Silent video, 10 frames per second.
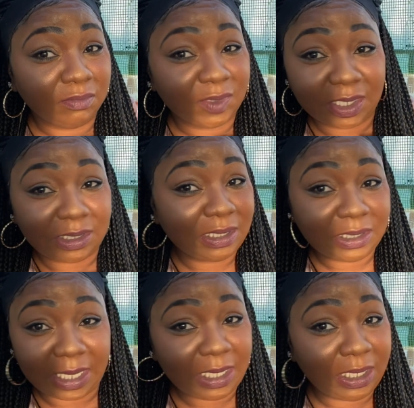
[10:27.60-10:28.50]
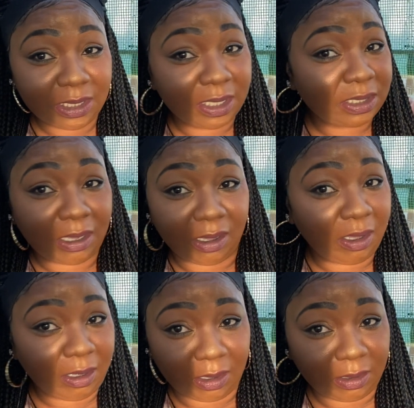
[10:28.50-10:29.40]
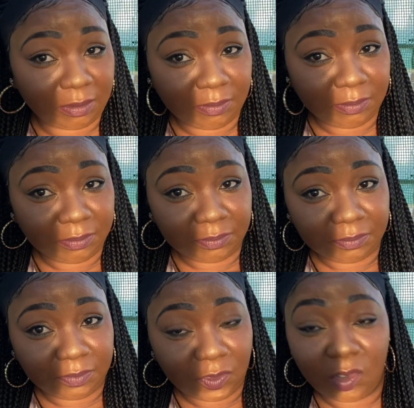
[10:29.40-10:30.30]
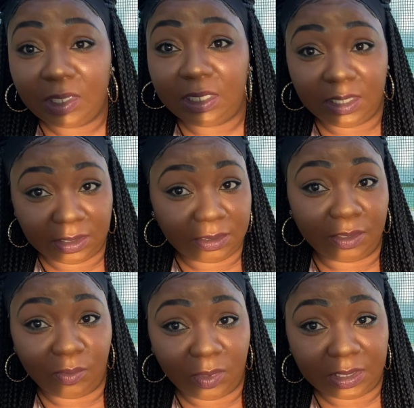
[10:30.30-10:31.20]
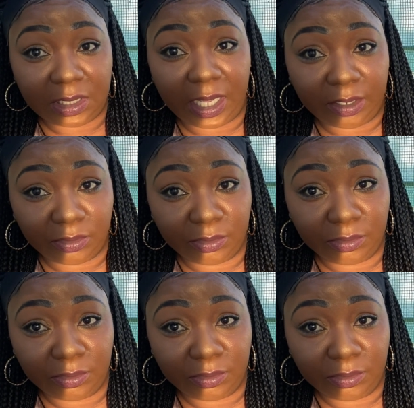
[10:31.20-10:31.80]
because it say heatless, or at least the ones I grew.